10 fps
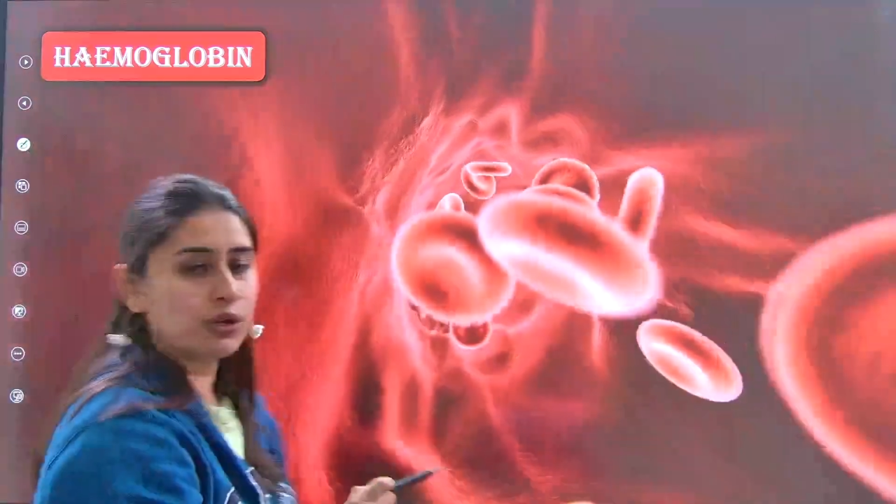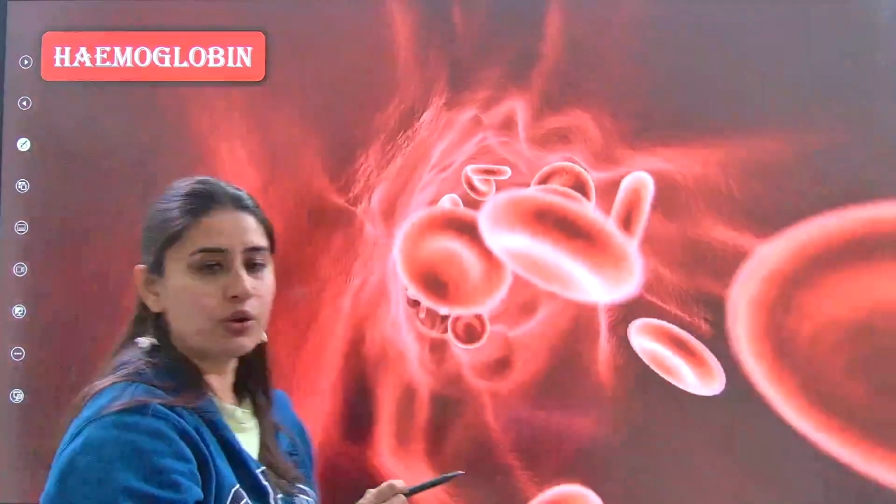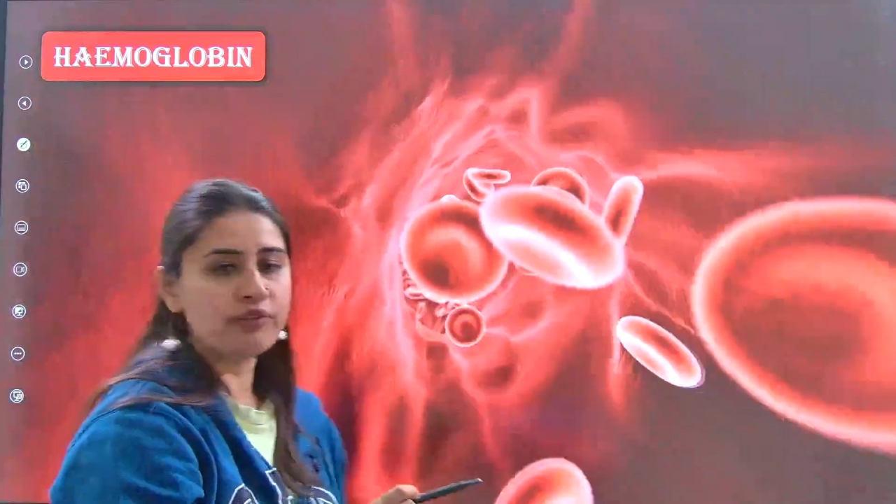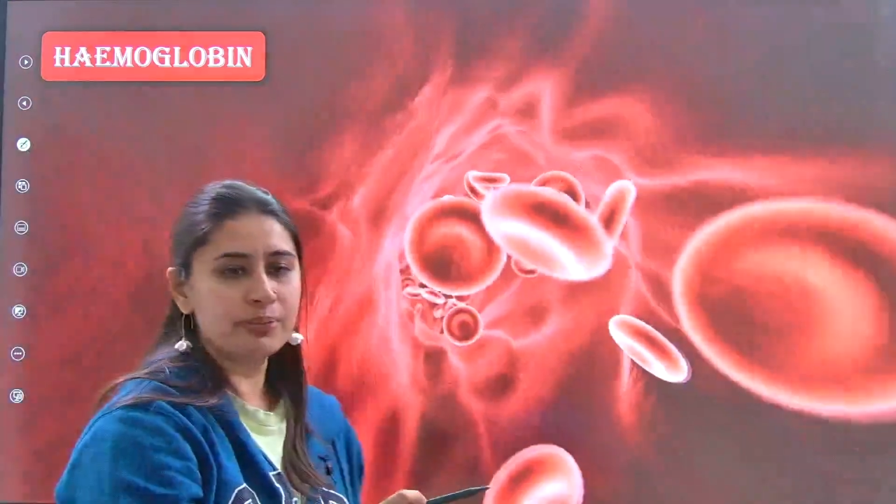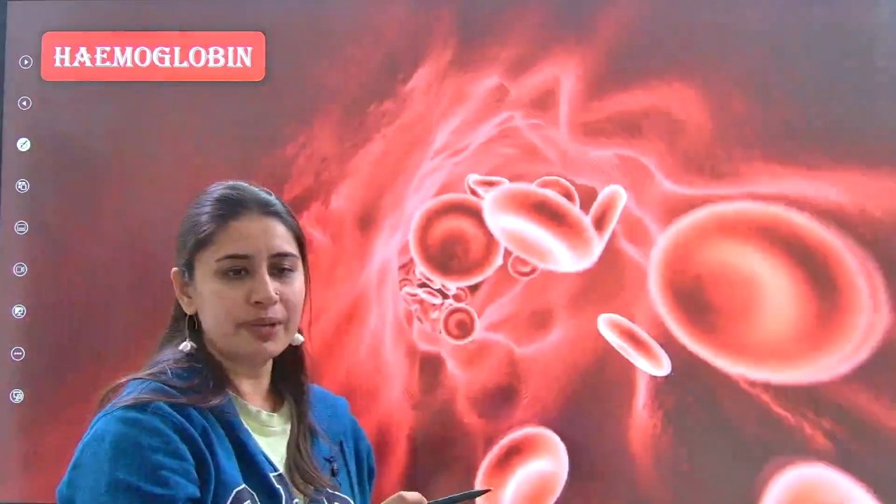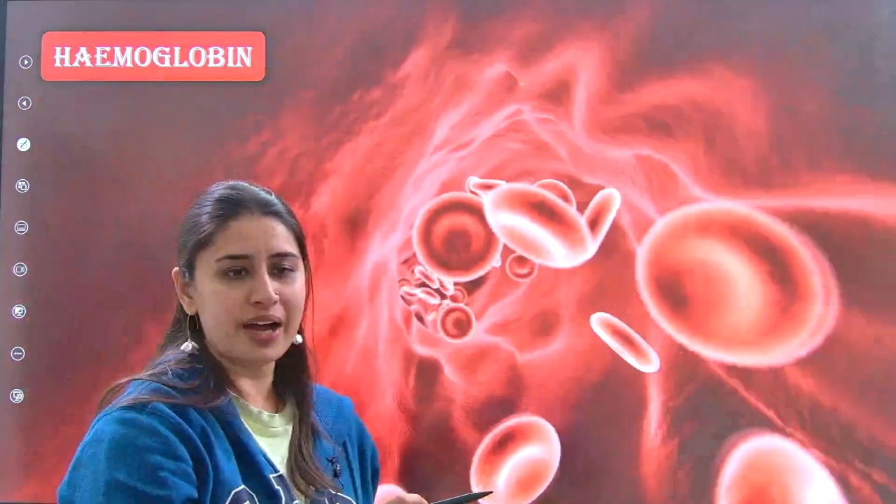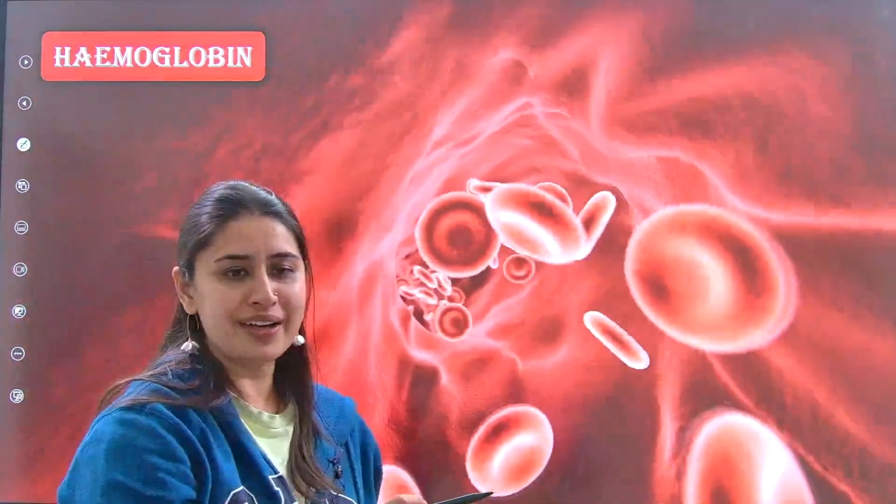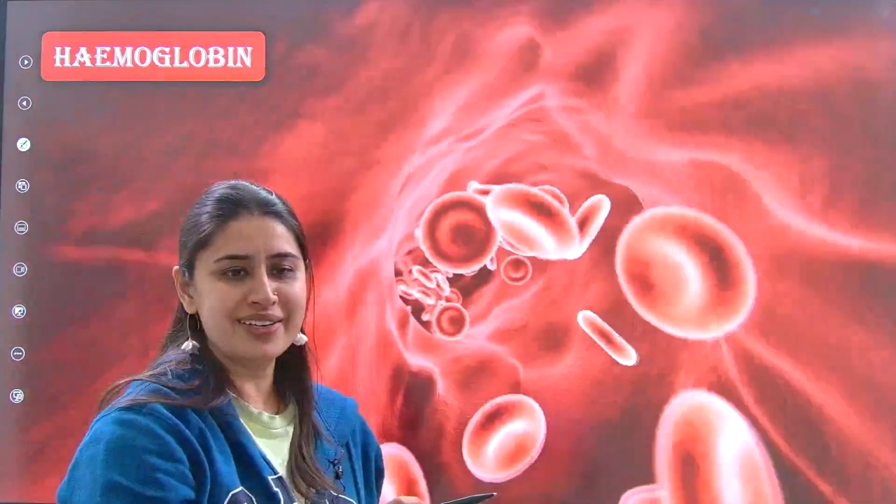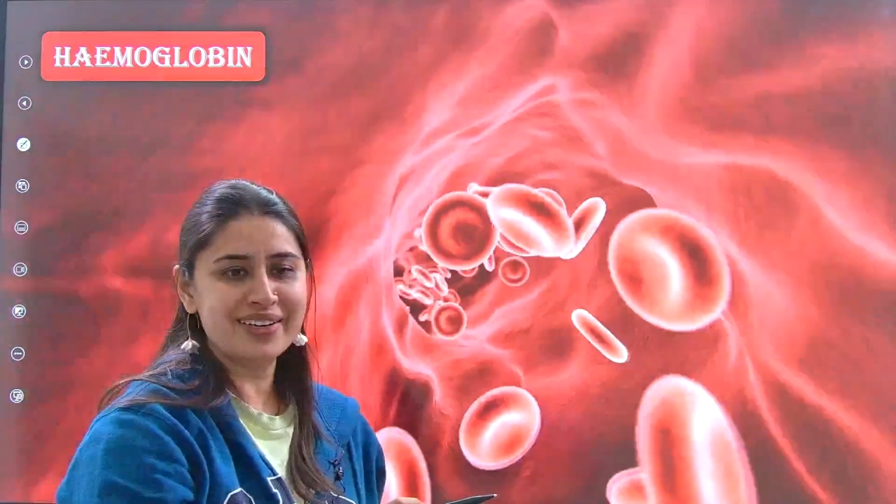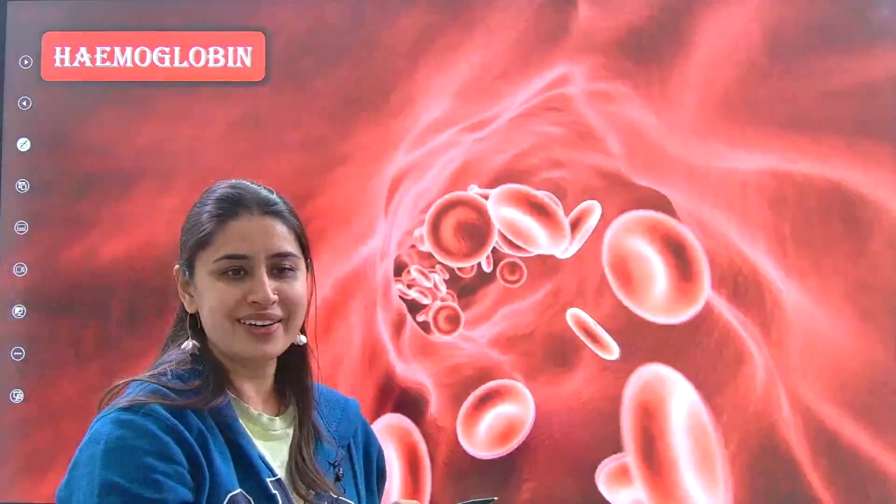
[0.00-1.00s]
of the
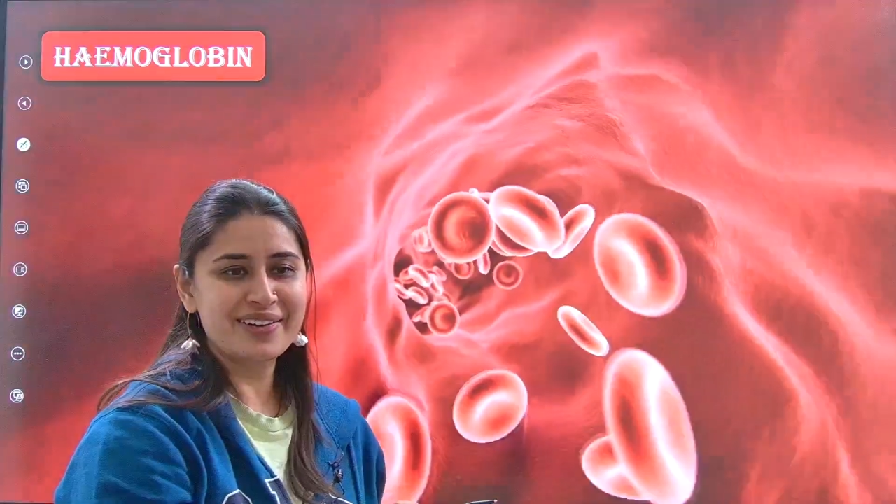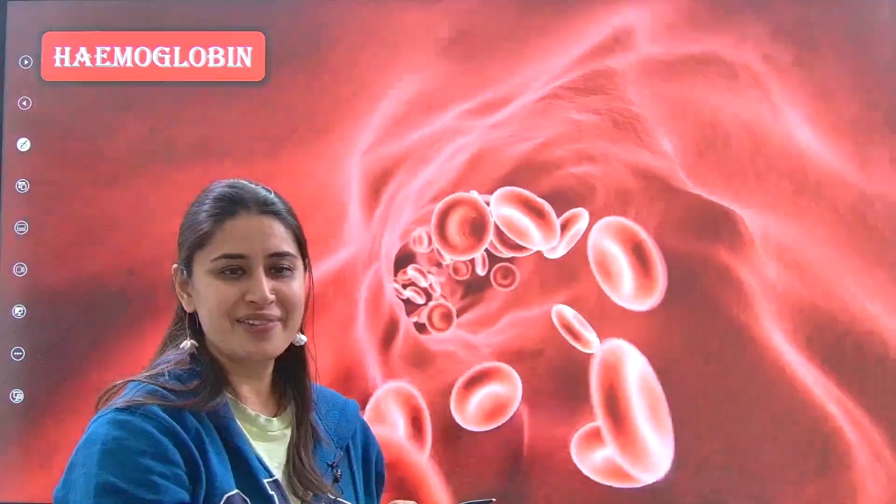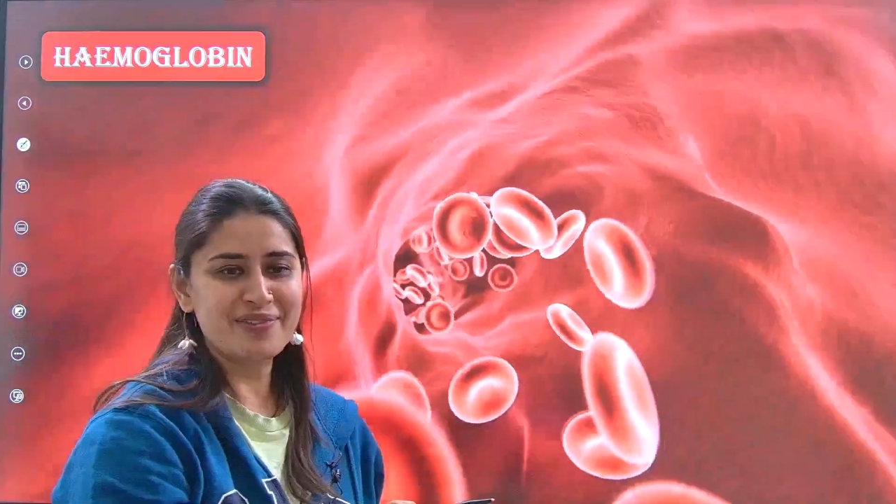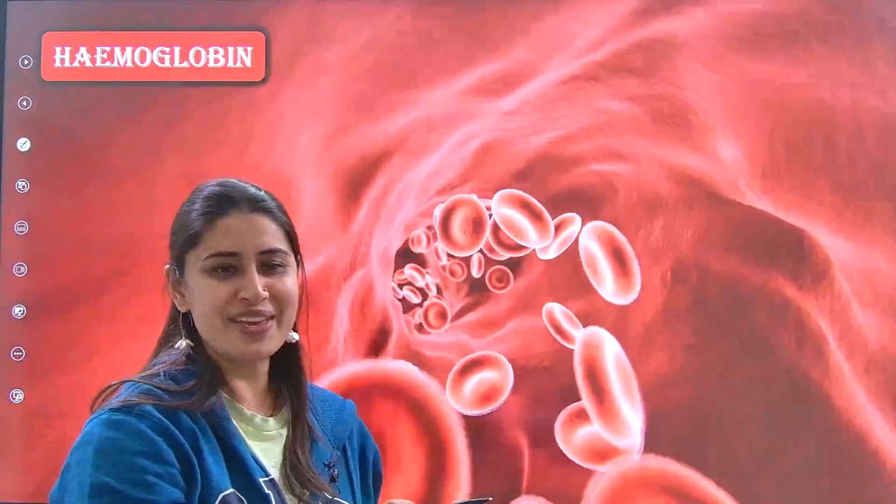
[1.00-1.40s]
blood, we